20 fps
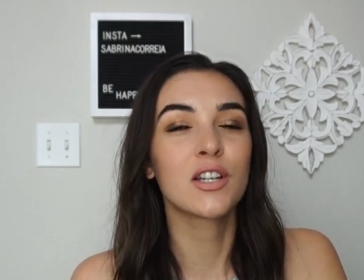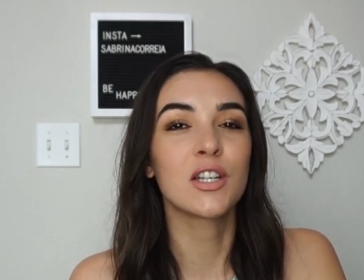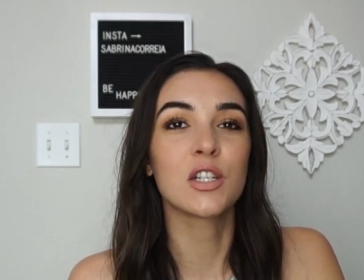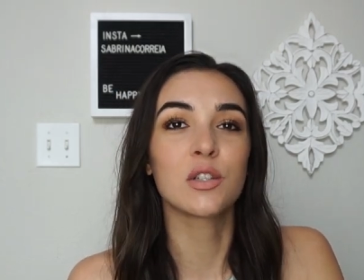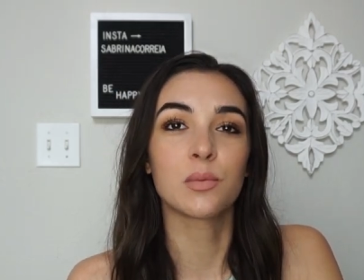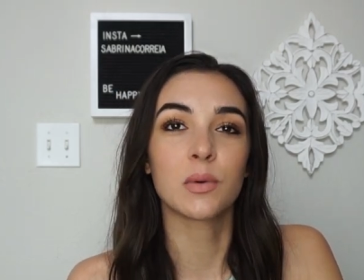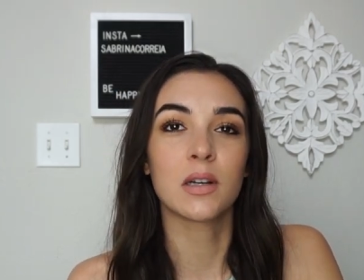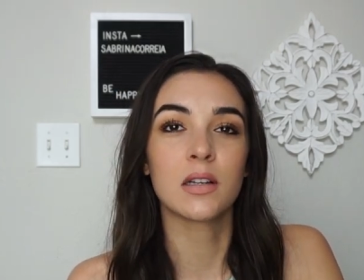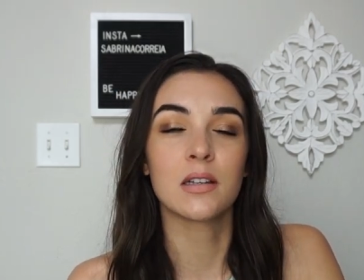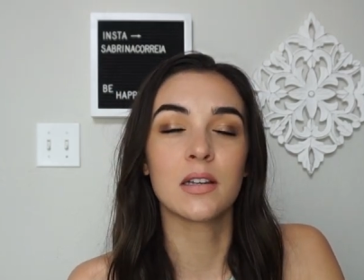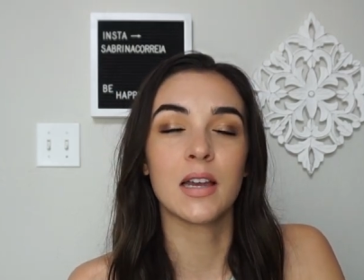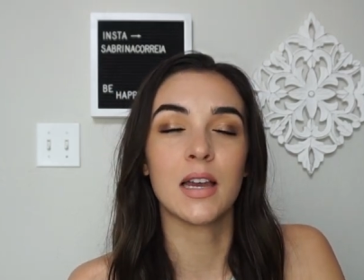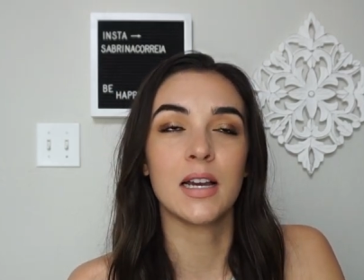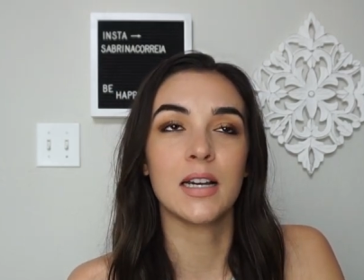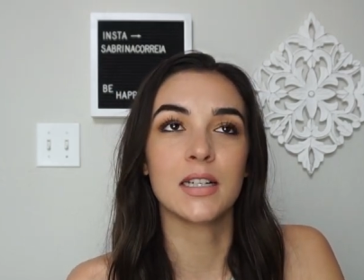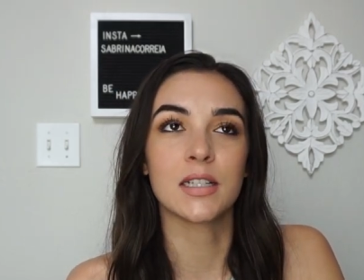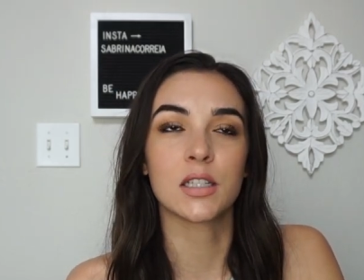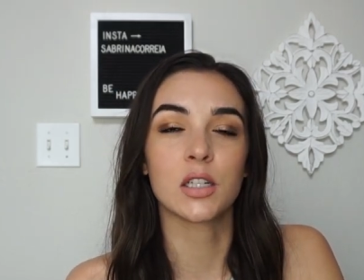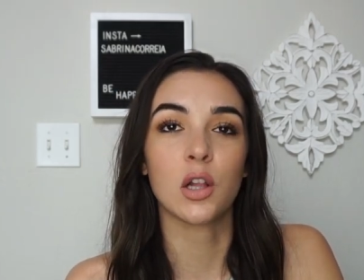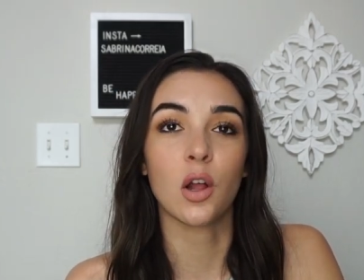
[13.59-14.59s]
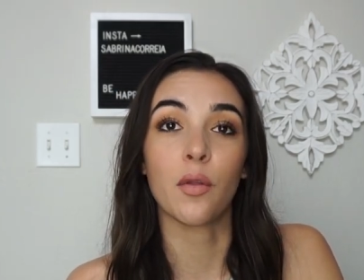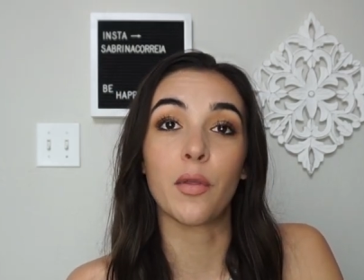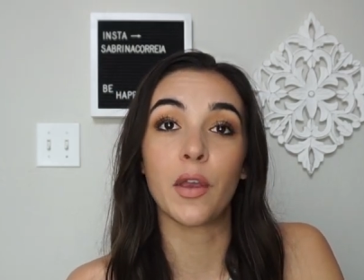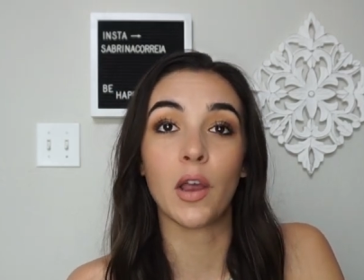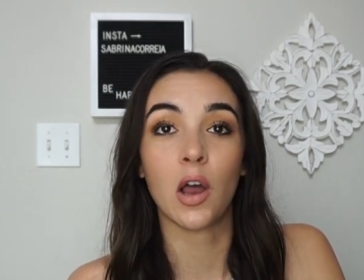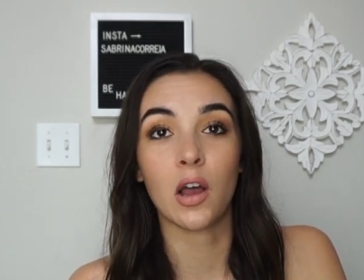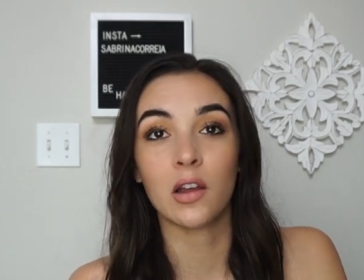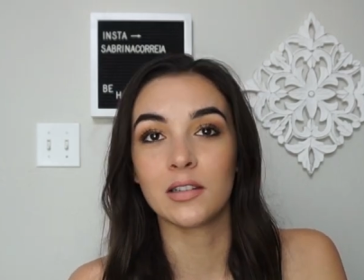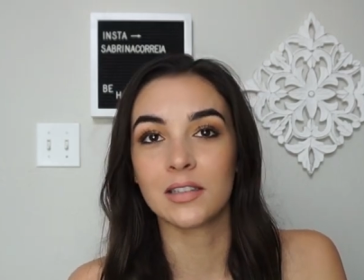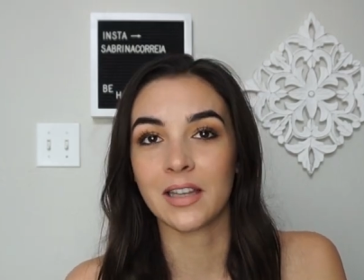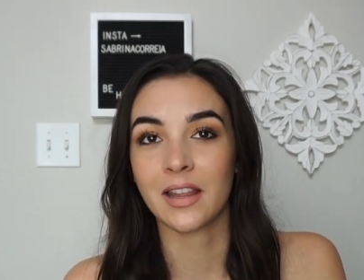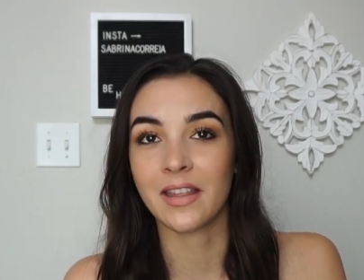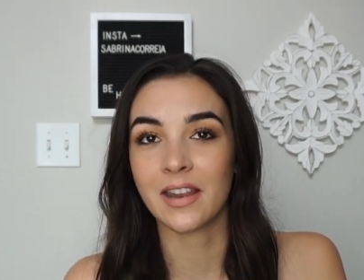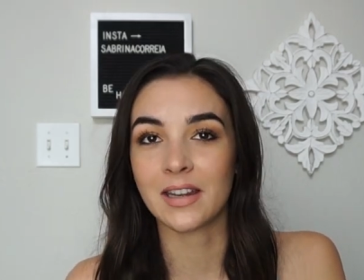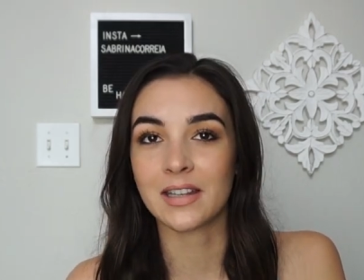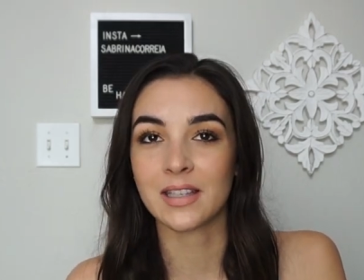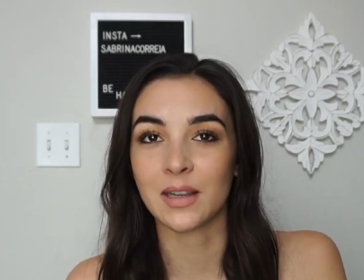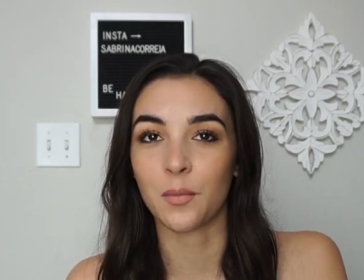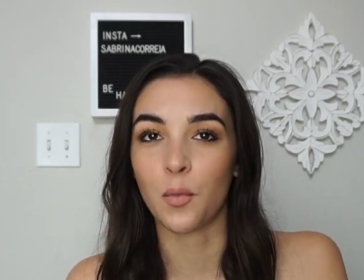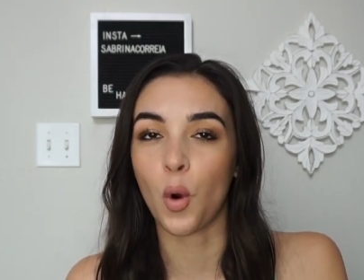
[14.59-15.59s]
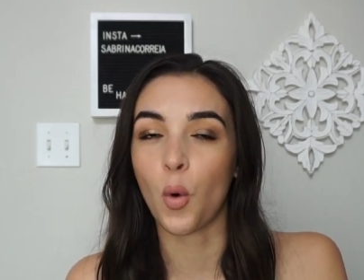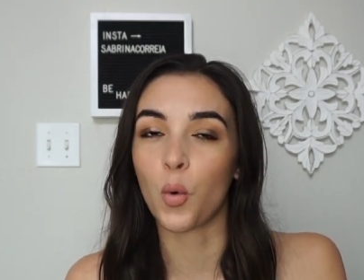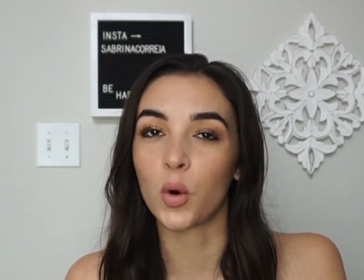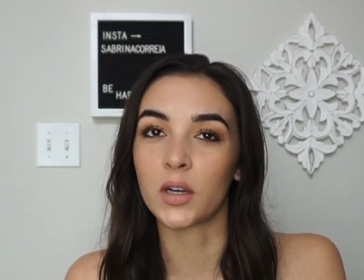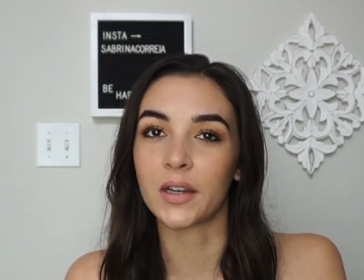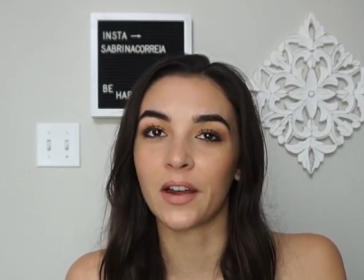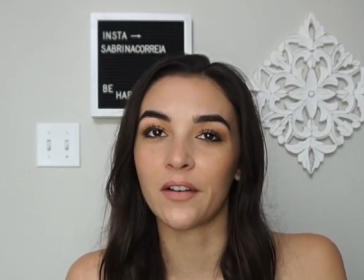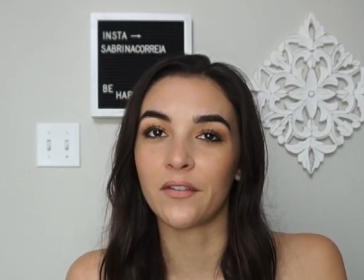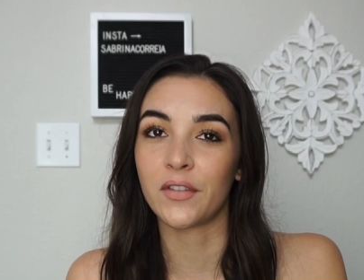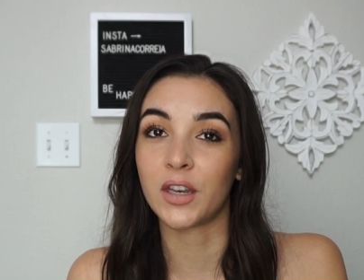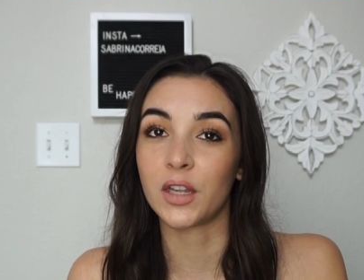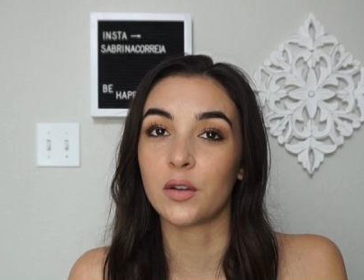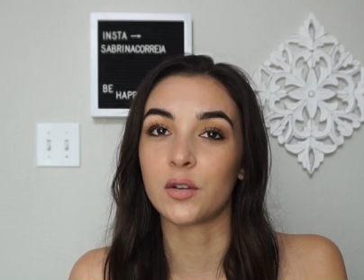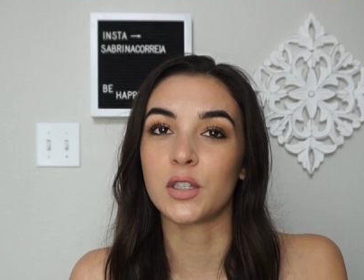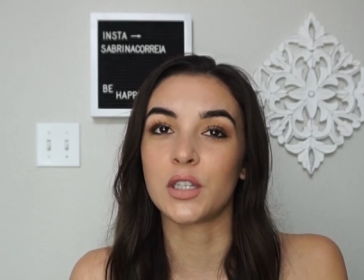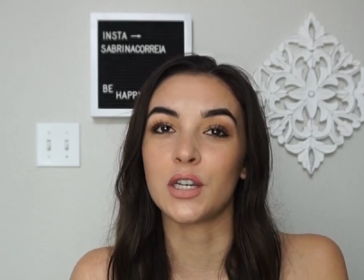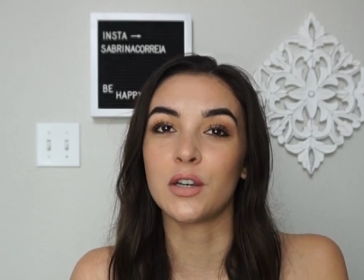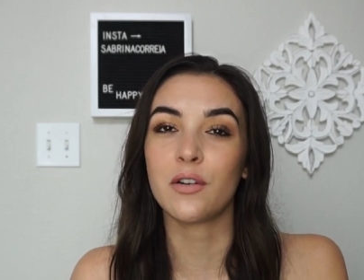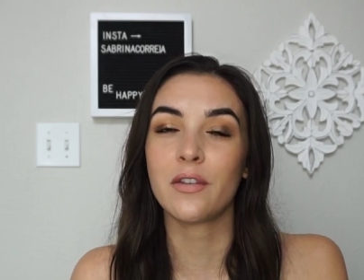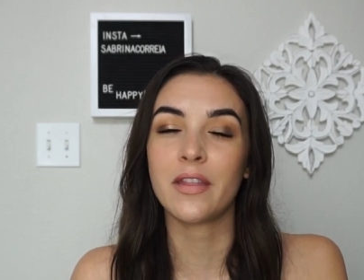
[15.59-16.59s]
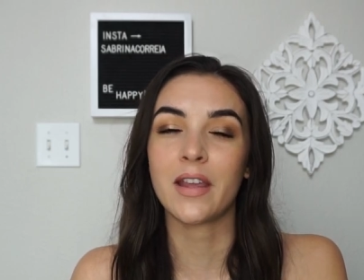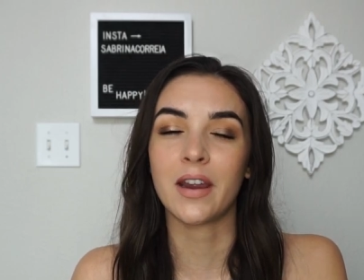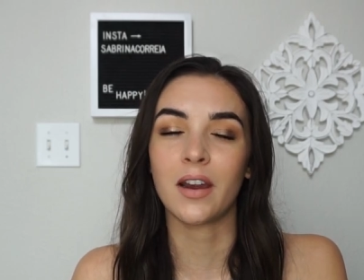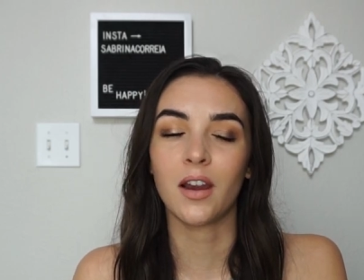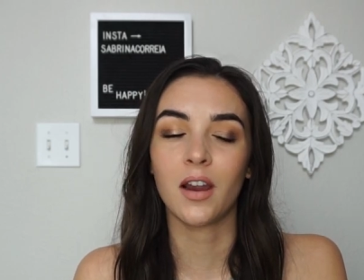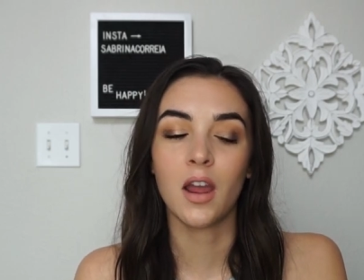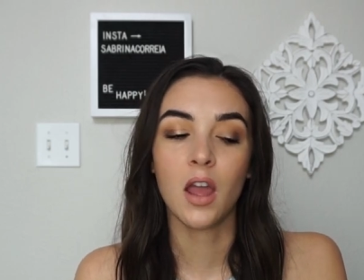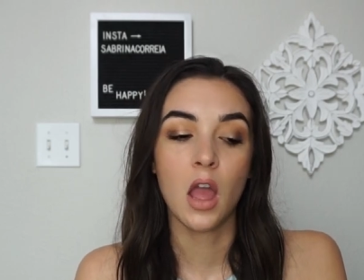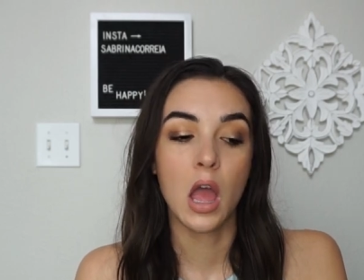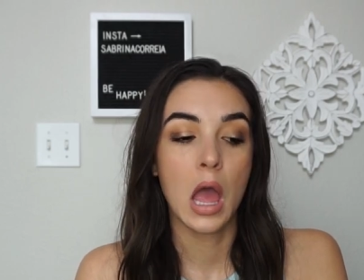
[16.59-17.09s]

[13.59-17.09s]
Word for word: as well as clothing hauls and then some workout videos here and there.